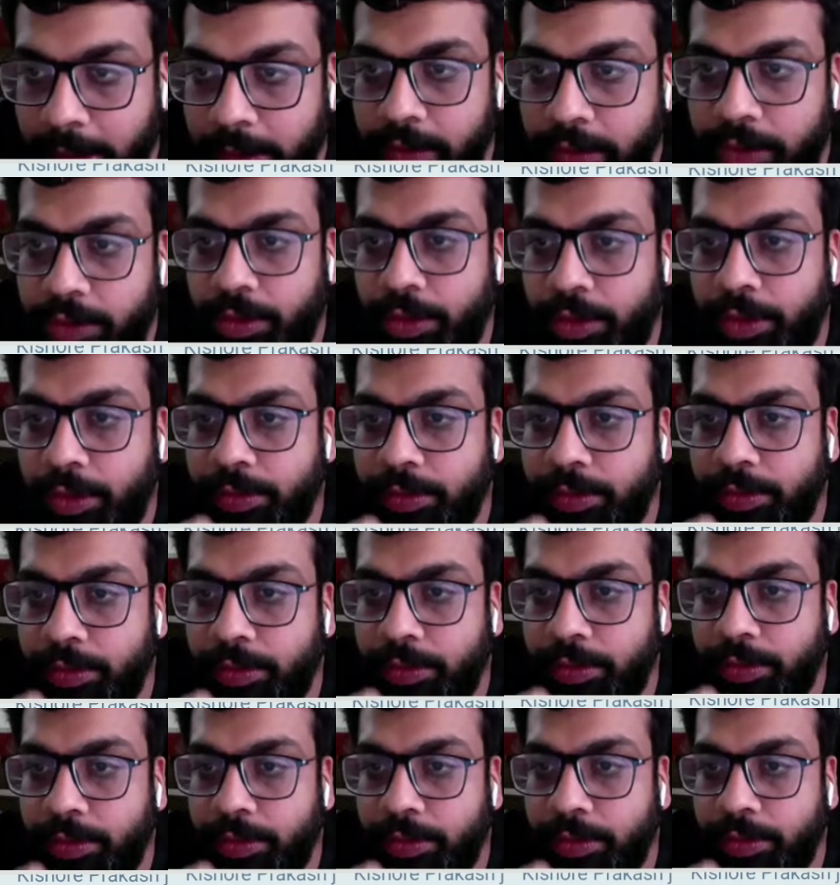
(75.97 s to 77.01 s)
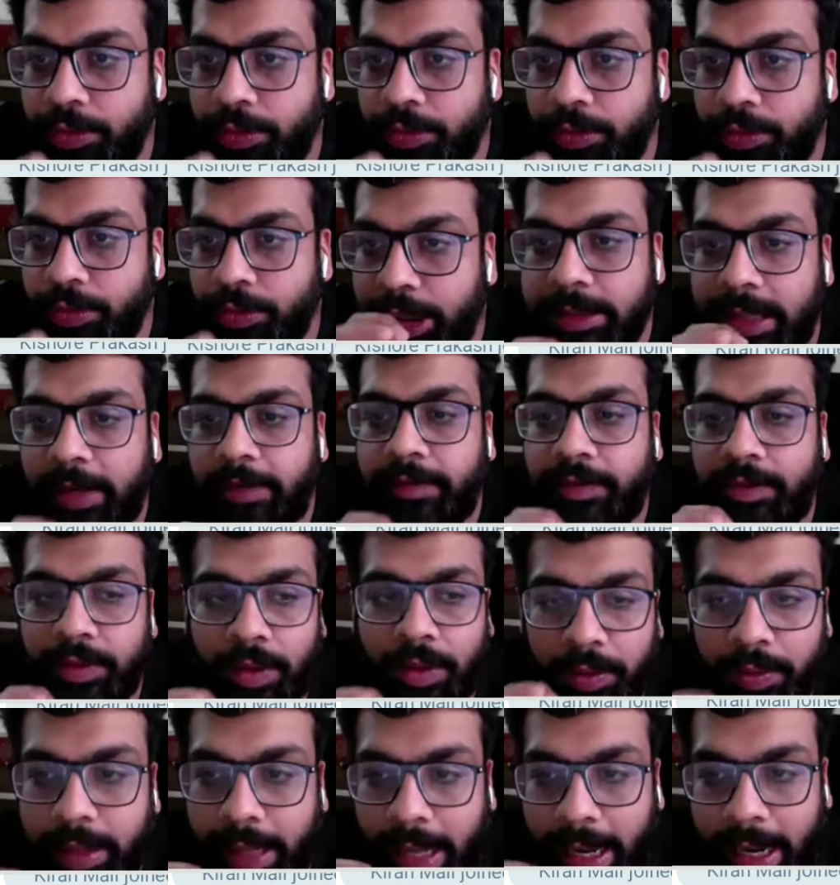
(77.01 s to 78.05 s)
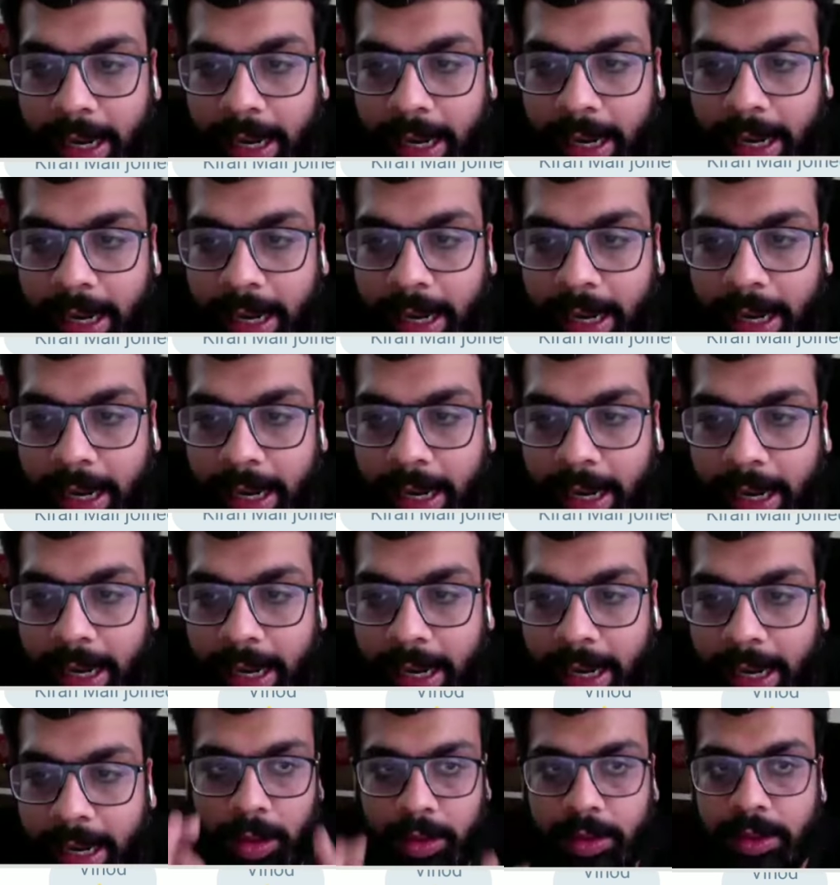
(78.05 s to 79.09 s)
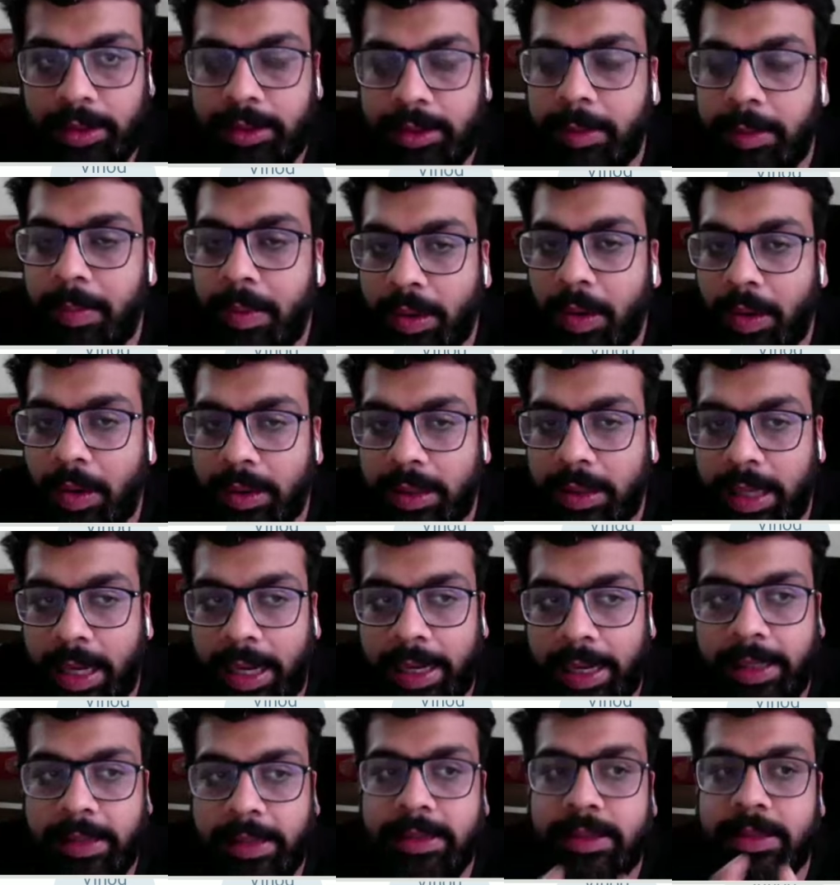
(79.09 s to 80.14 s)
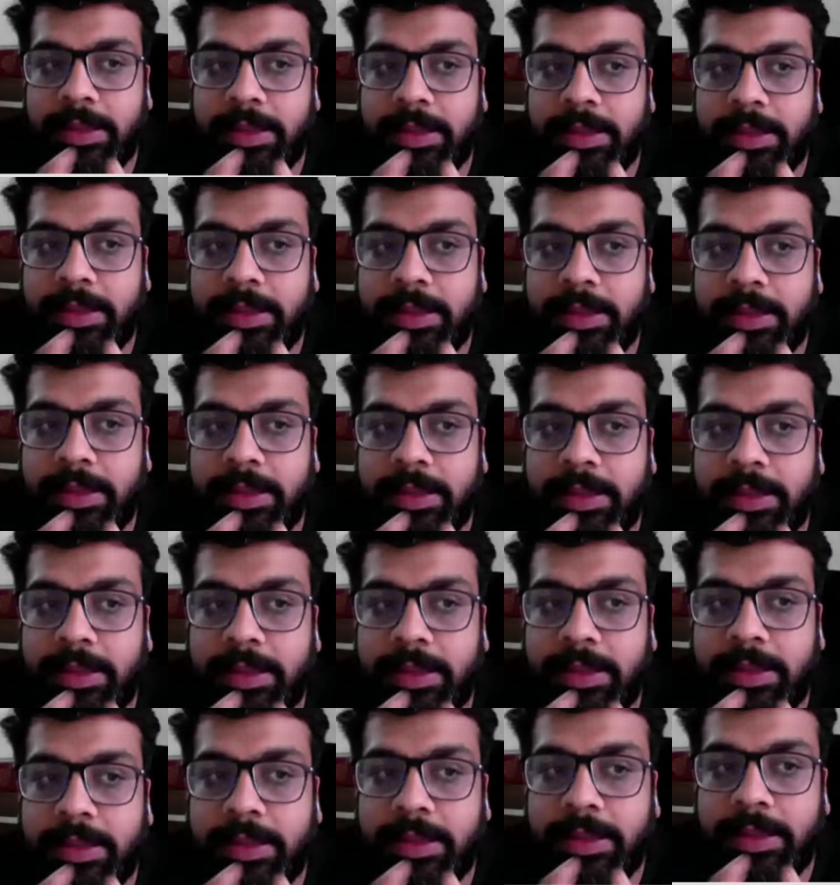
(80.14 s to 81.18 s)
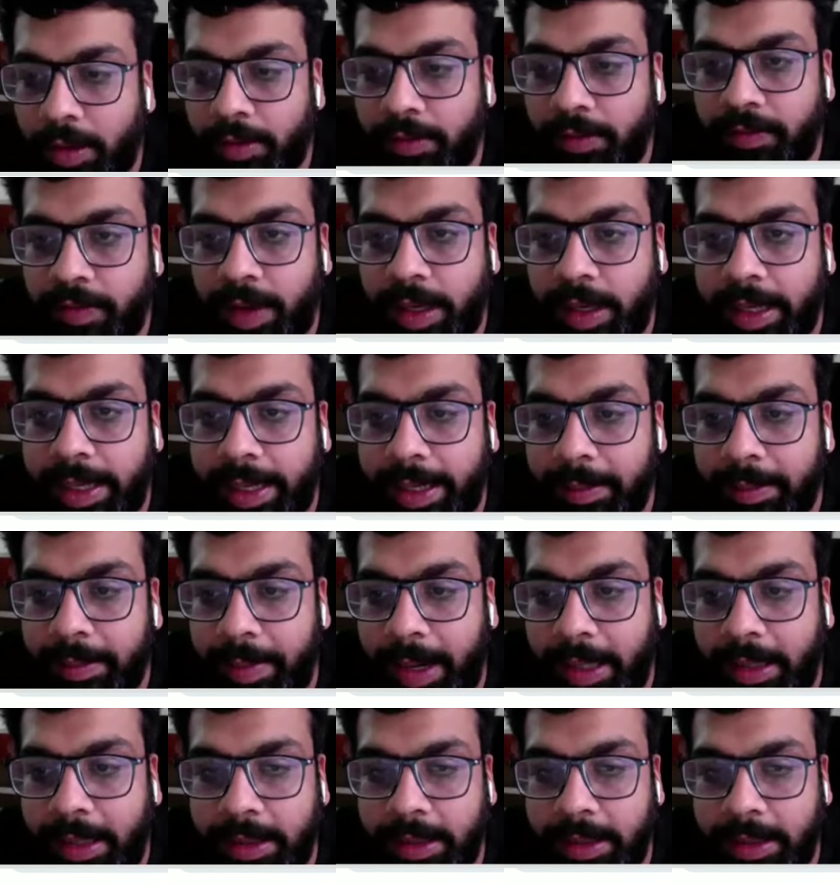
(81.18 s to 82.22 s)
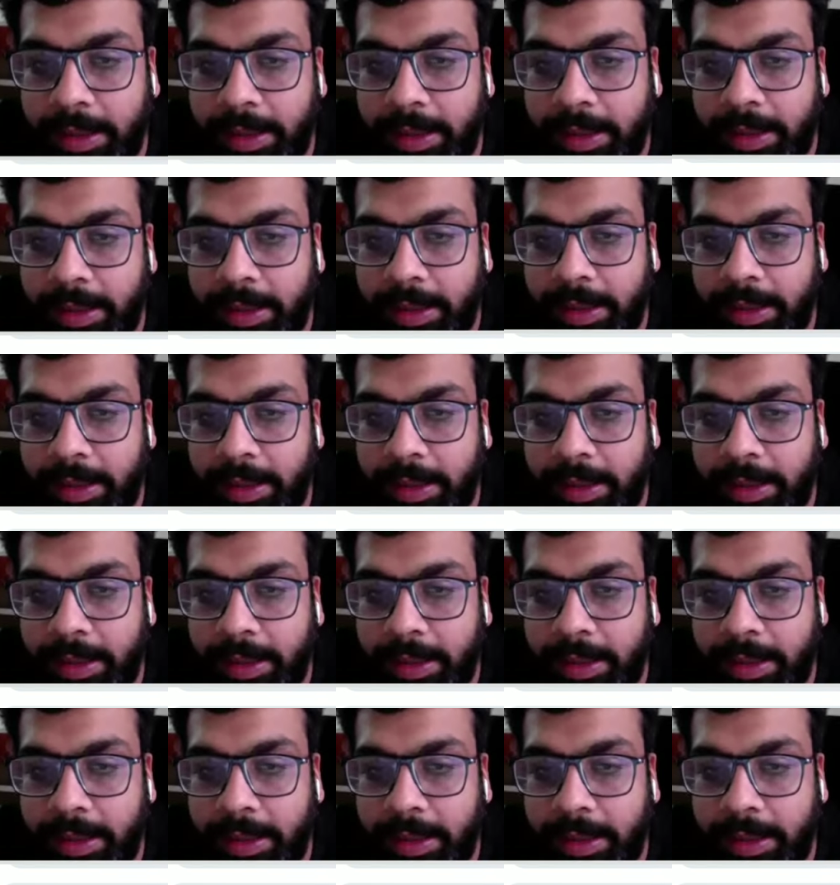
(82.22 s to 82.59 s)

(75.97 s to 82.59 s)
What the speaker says: So you just have to look at what are the broad kinds, what is the broad funding pattern,